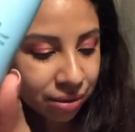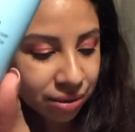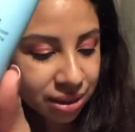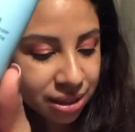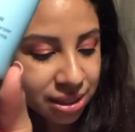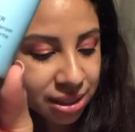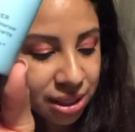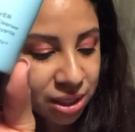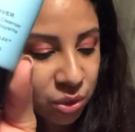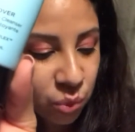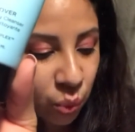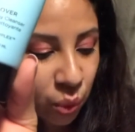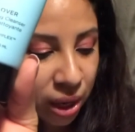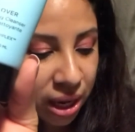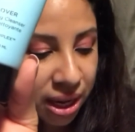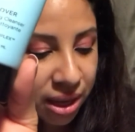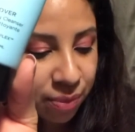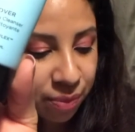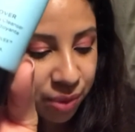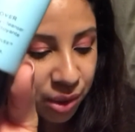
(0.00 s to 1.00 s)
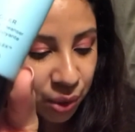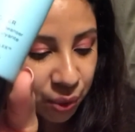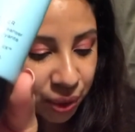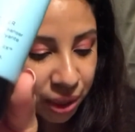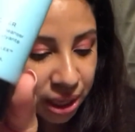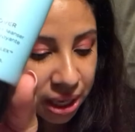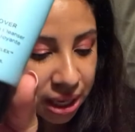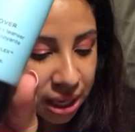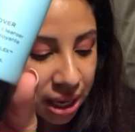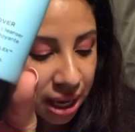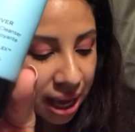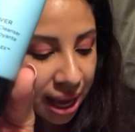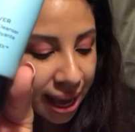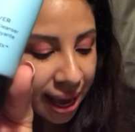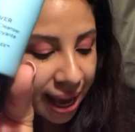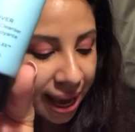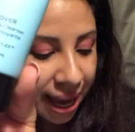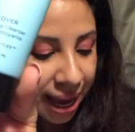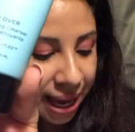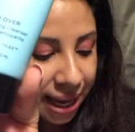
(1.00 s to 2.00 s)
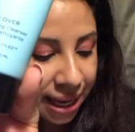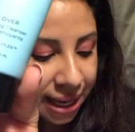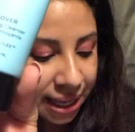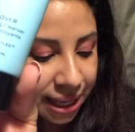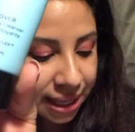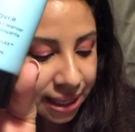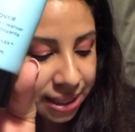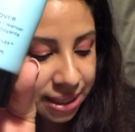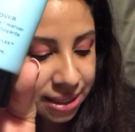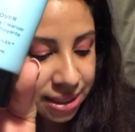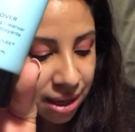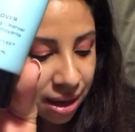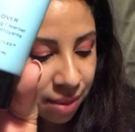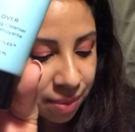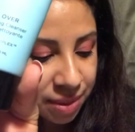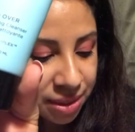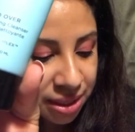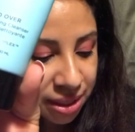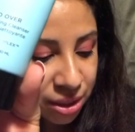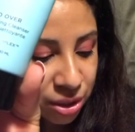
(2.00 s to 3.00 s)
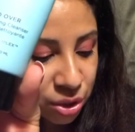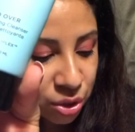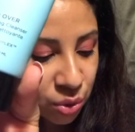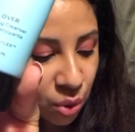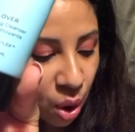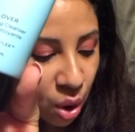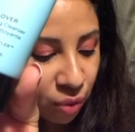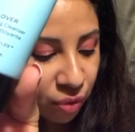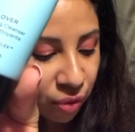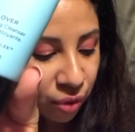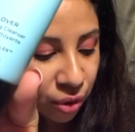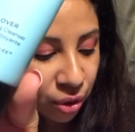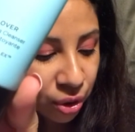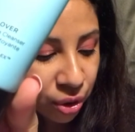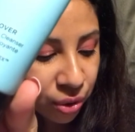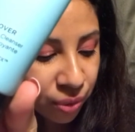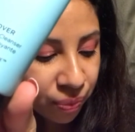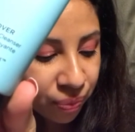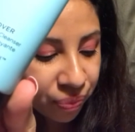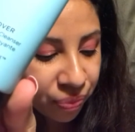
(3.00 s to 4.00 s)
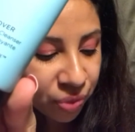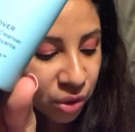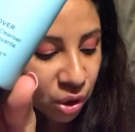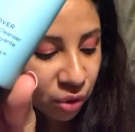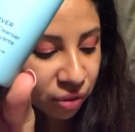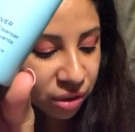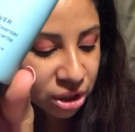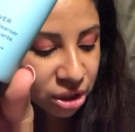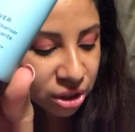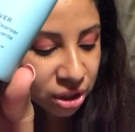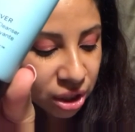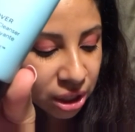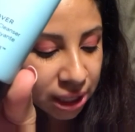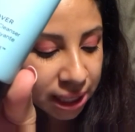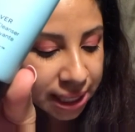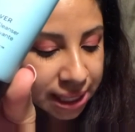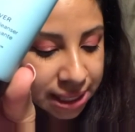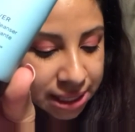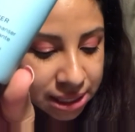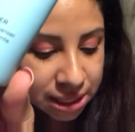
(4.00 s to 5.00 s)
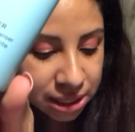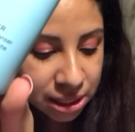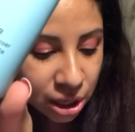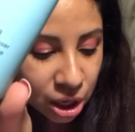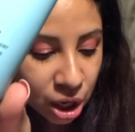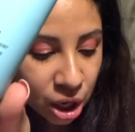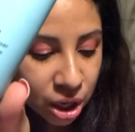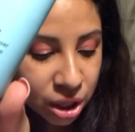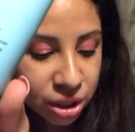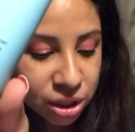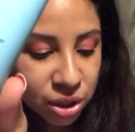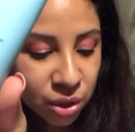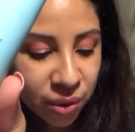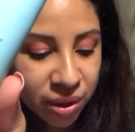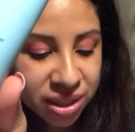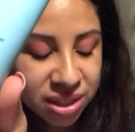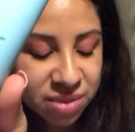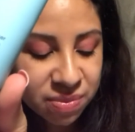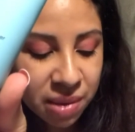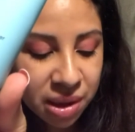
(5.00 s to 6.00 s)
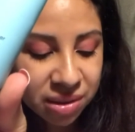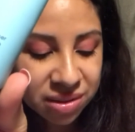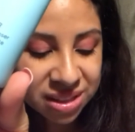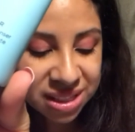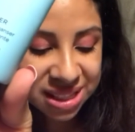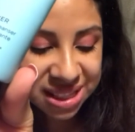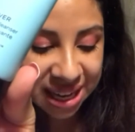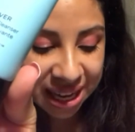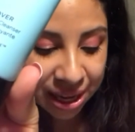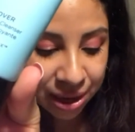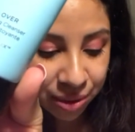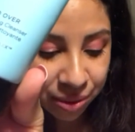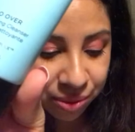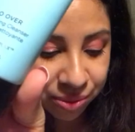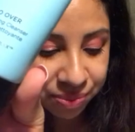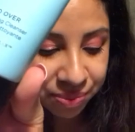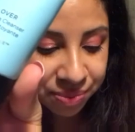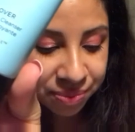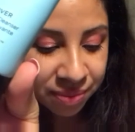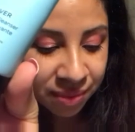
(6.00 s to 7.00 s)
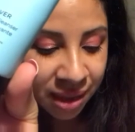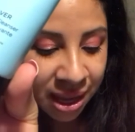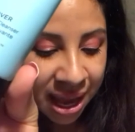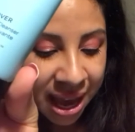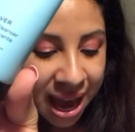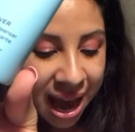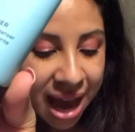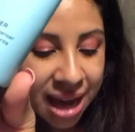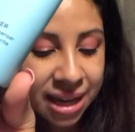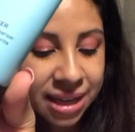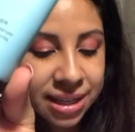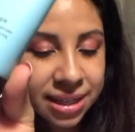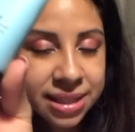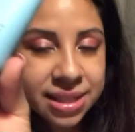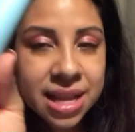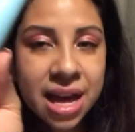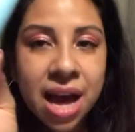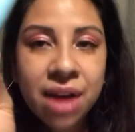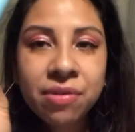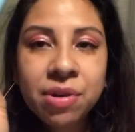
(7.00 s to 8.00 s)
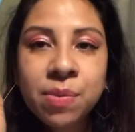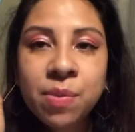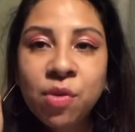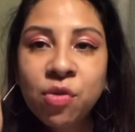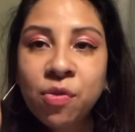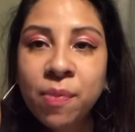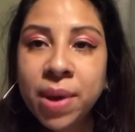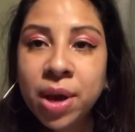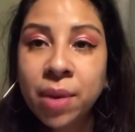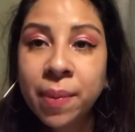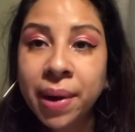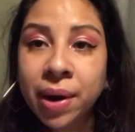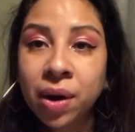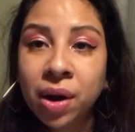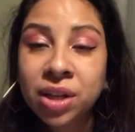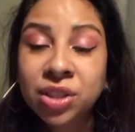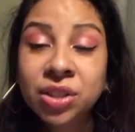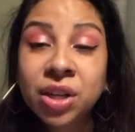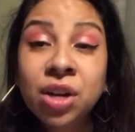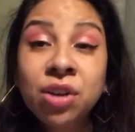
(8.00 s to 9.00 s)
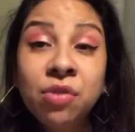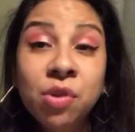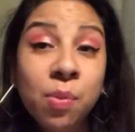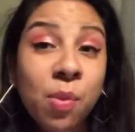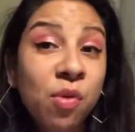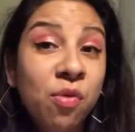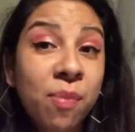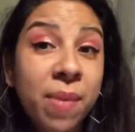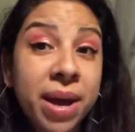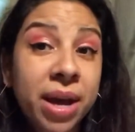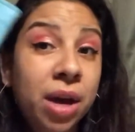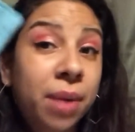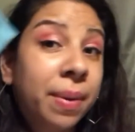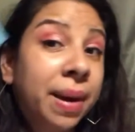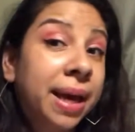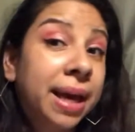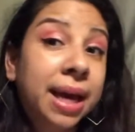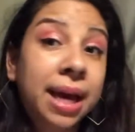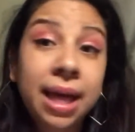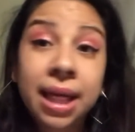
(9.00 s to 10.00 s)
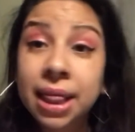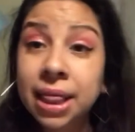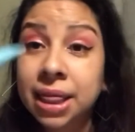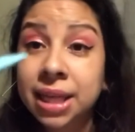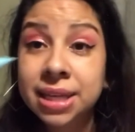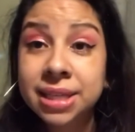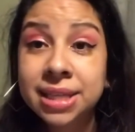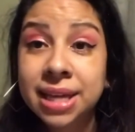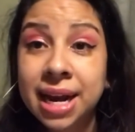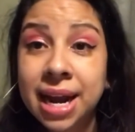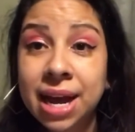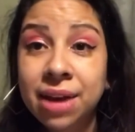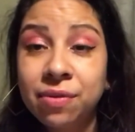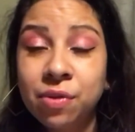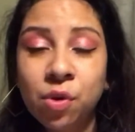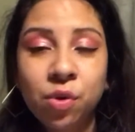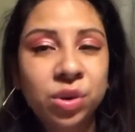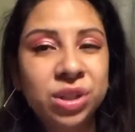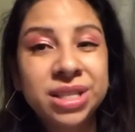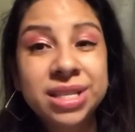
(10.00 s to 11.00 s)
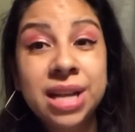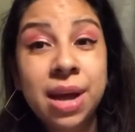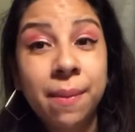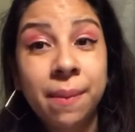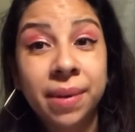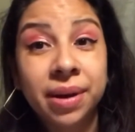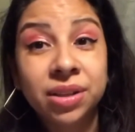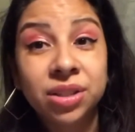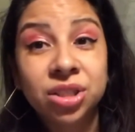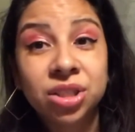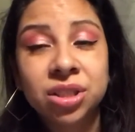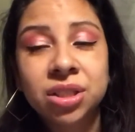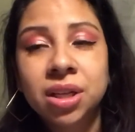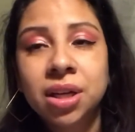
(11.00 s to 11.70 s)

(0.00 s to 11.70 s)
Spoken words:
This is Willing Beauty, and it is, it says Do Over Nourishing Cleanser, so it smells stale. And it does not remove makeup at all. I try to remove makeup like this that I have on, which is not much.